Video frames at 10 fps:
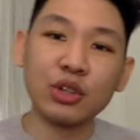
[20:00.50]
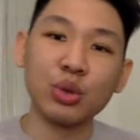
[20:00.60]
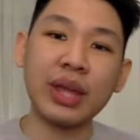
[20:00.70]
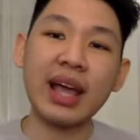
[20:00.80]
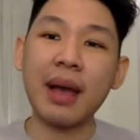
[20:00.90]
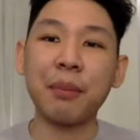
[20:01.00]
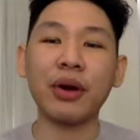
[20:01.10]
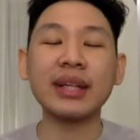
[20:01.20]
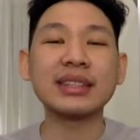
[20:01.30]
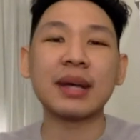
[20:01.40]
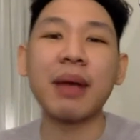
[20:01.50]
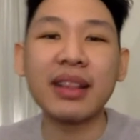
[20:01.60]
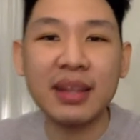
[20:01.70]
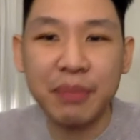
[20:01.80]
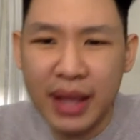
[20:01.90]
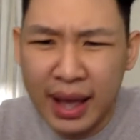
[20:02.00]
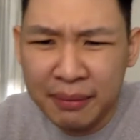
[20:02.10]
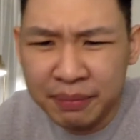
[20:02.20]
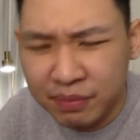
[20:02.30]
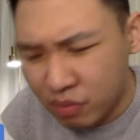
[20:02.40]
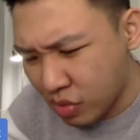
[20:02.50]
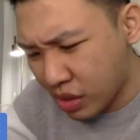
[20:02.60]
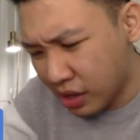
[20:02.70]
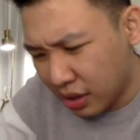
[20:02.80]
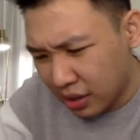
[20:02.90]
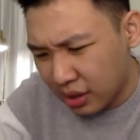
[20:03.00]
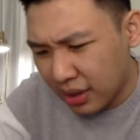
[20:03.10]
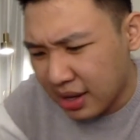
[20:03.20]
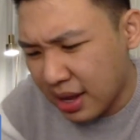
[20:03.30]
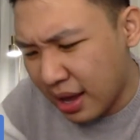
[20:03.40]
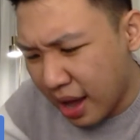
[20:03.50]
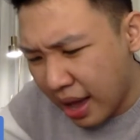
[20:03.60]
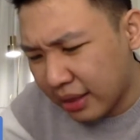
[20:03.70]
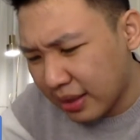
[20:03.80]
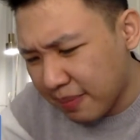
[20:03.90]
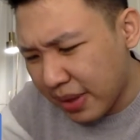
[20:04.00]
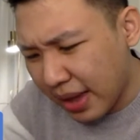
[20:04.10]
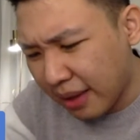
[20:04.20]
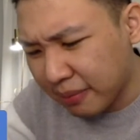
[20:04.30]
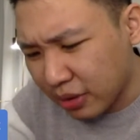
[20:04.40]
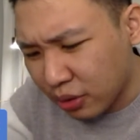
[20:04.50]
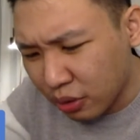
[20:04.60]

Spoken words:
Today I bought in some NTPM. Yeah, NTPM, you